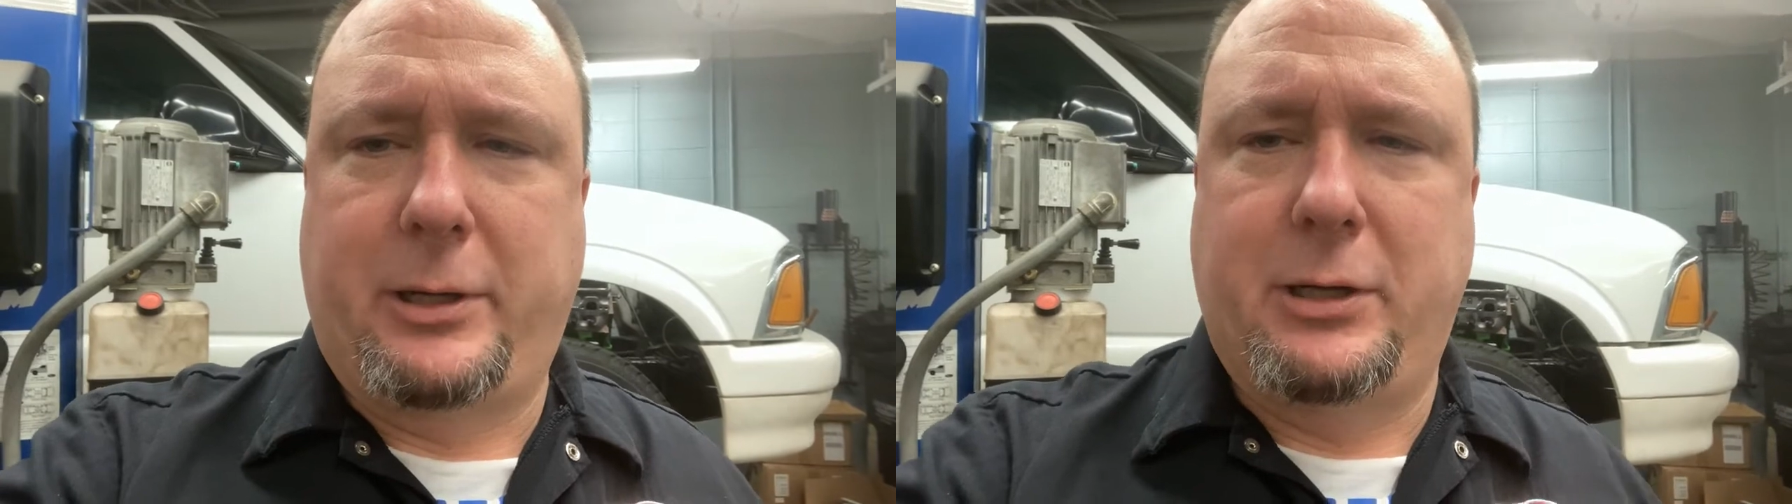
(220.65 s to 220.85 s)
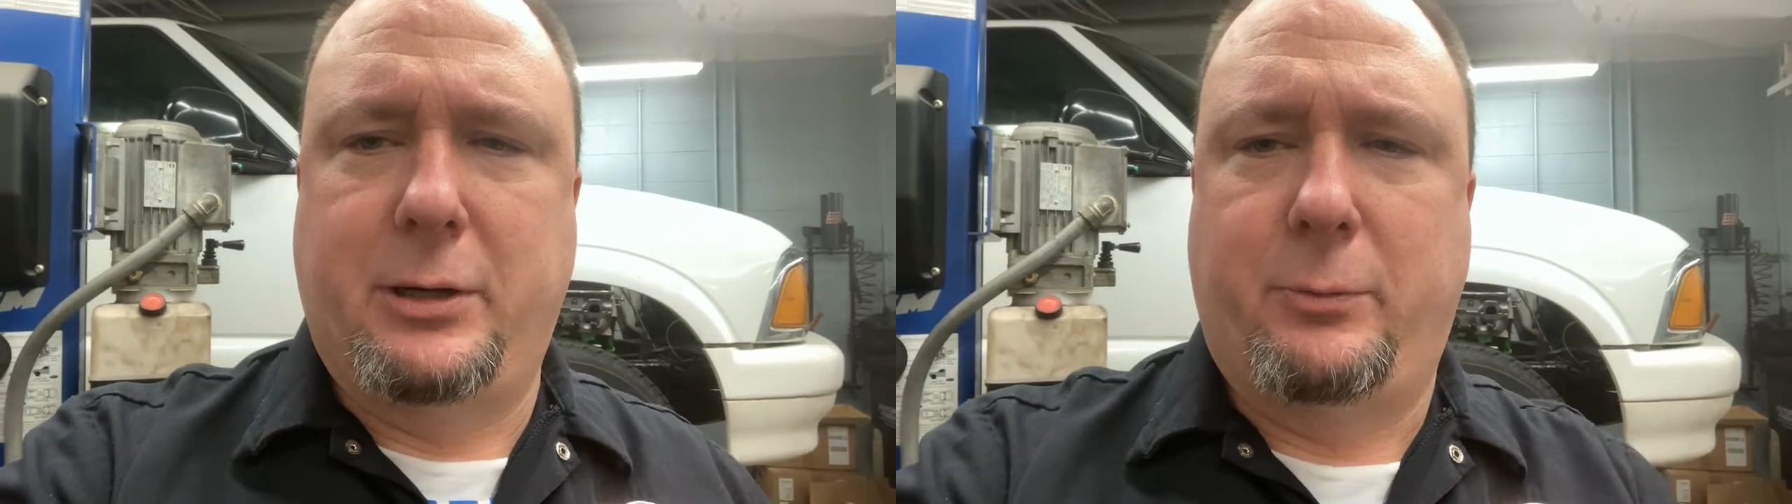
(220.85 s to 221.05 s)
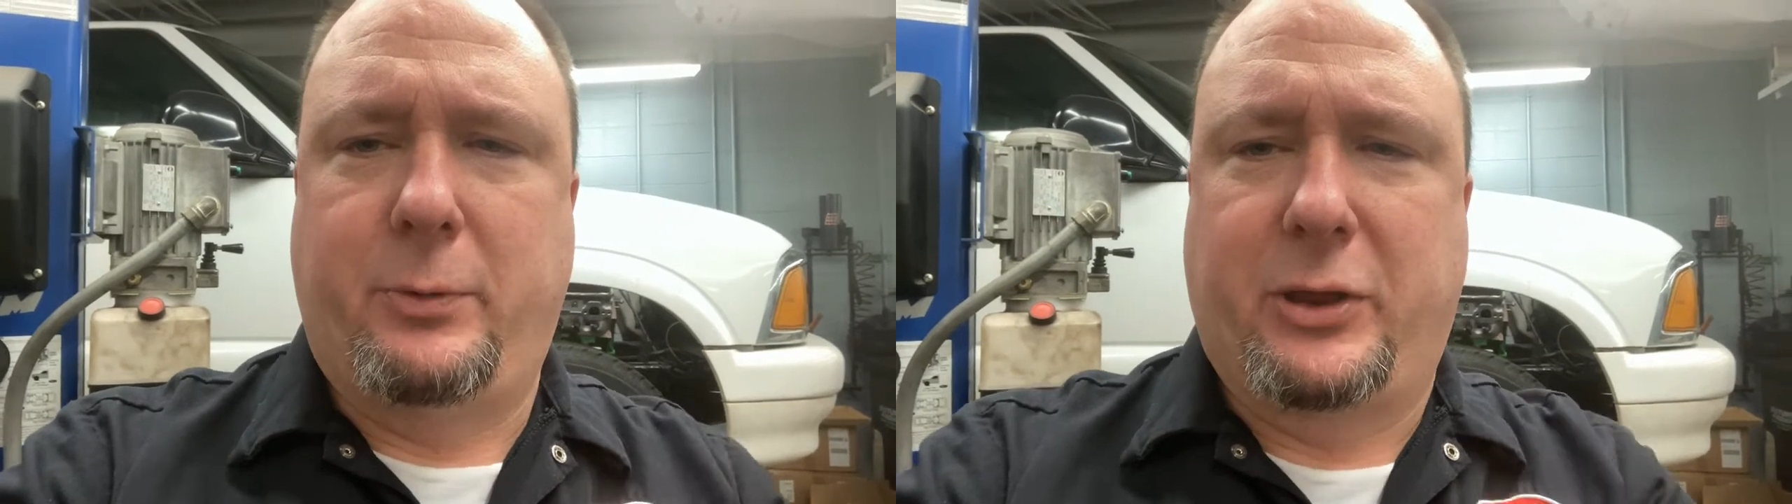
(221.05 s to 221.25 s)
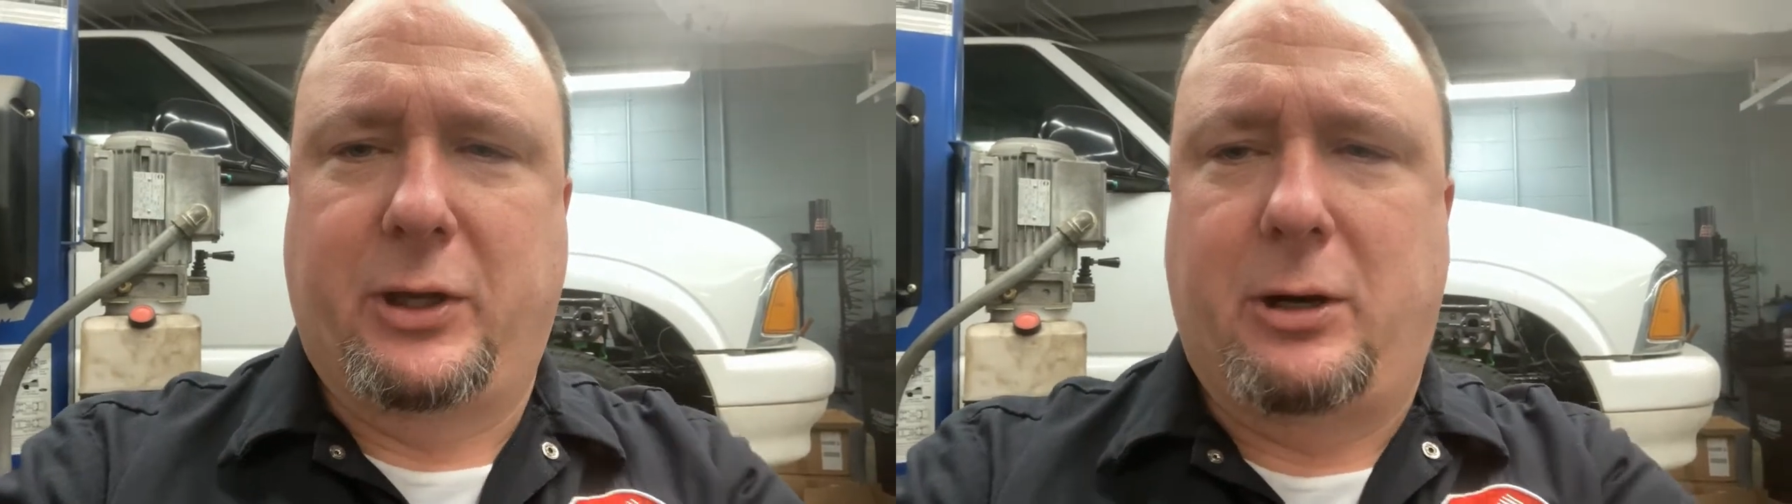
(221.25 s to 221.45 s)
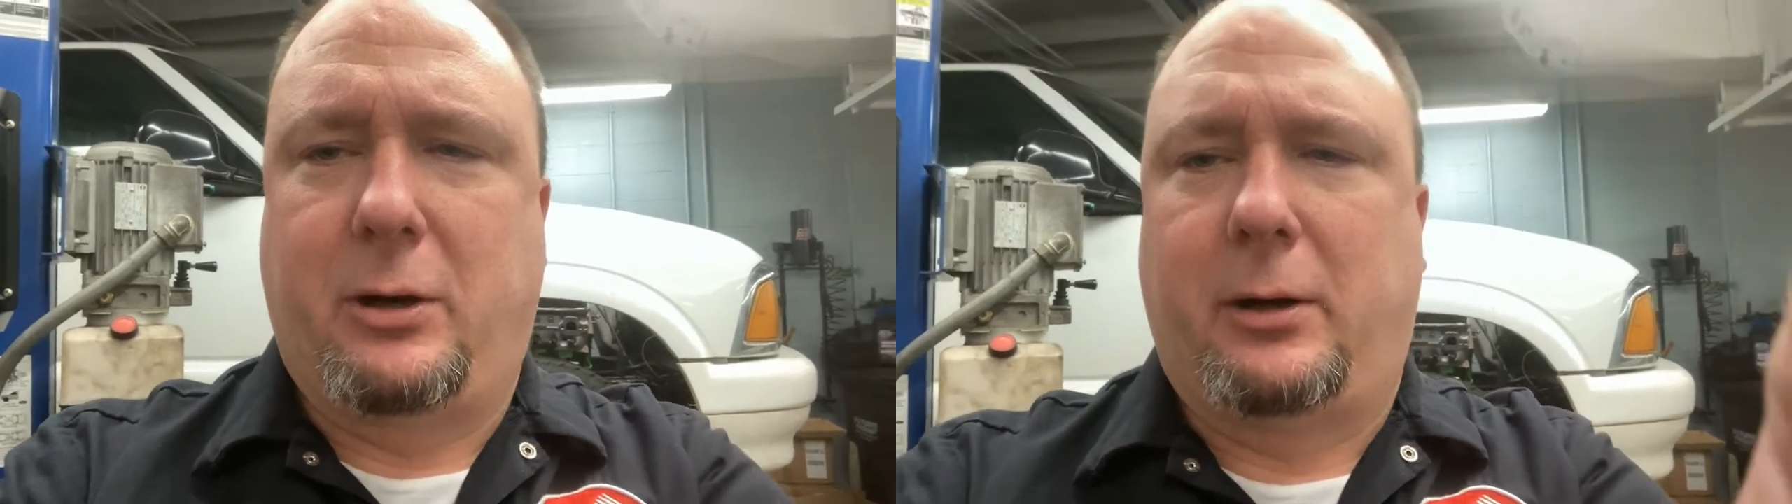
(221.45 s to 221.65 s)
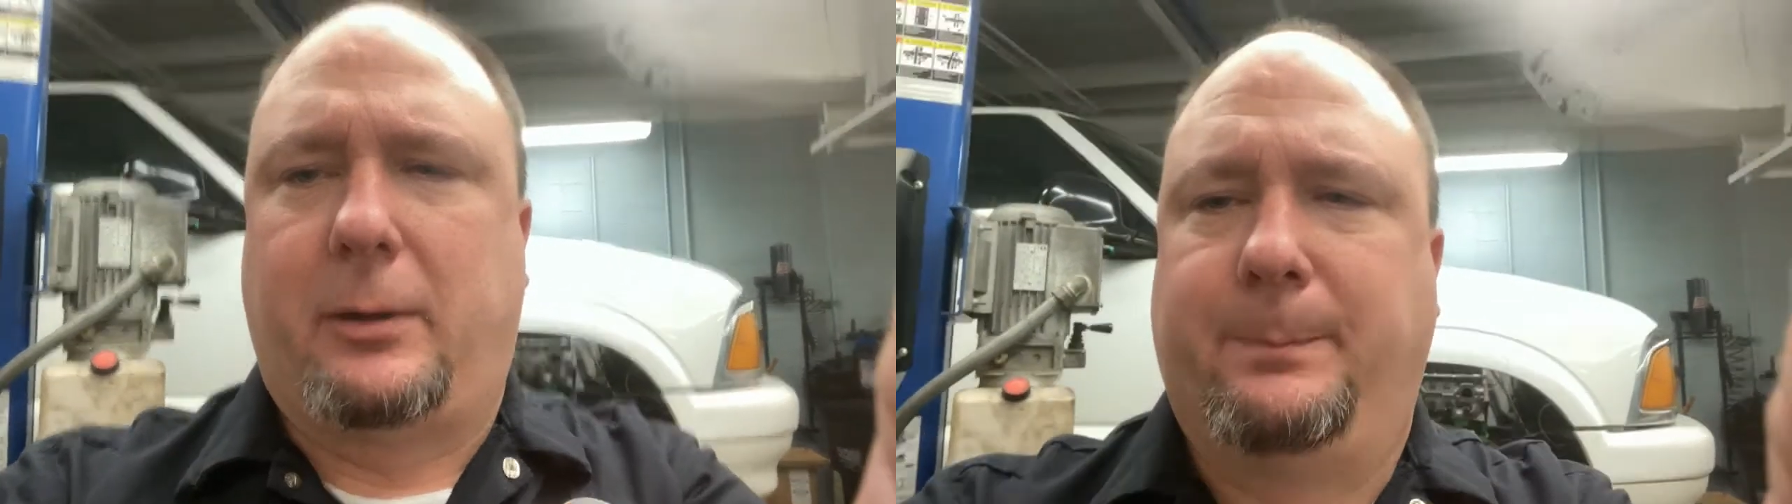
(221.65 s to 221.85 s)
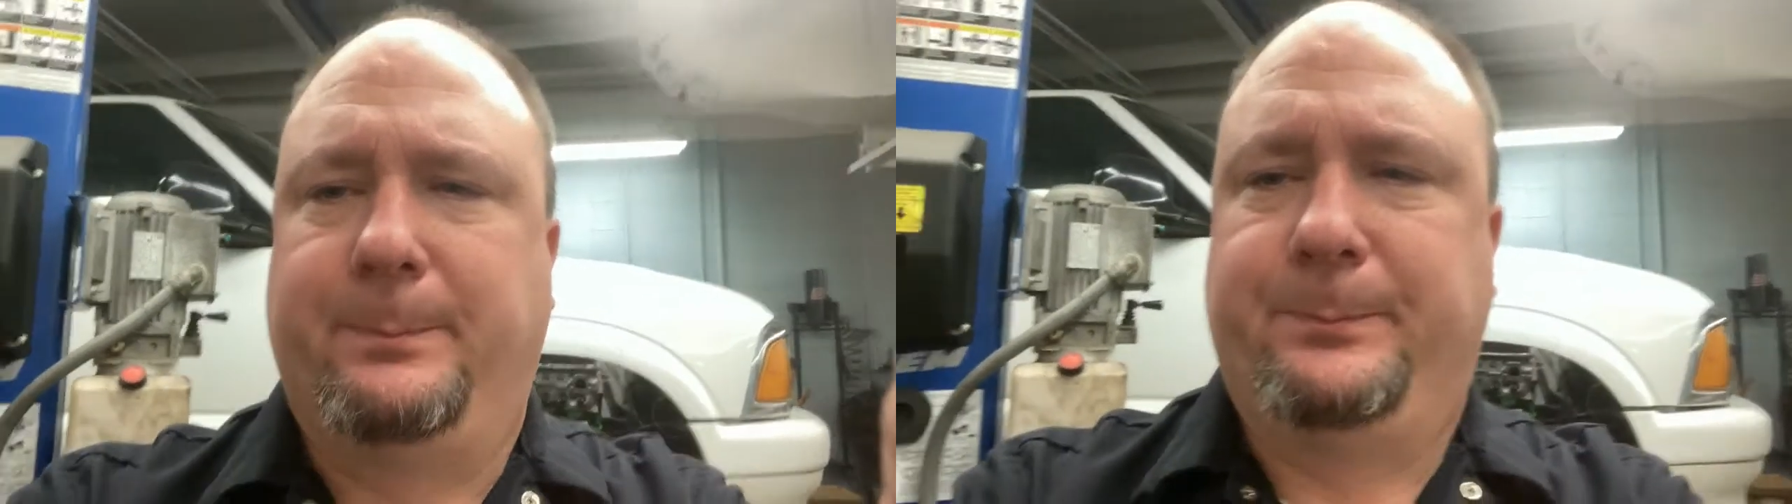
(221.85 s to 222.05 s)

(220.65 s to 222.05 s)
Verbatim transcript: to do with the car.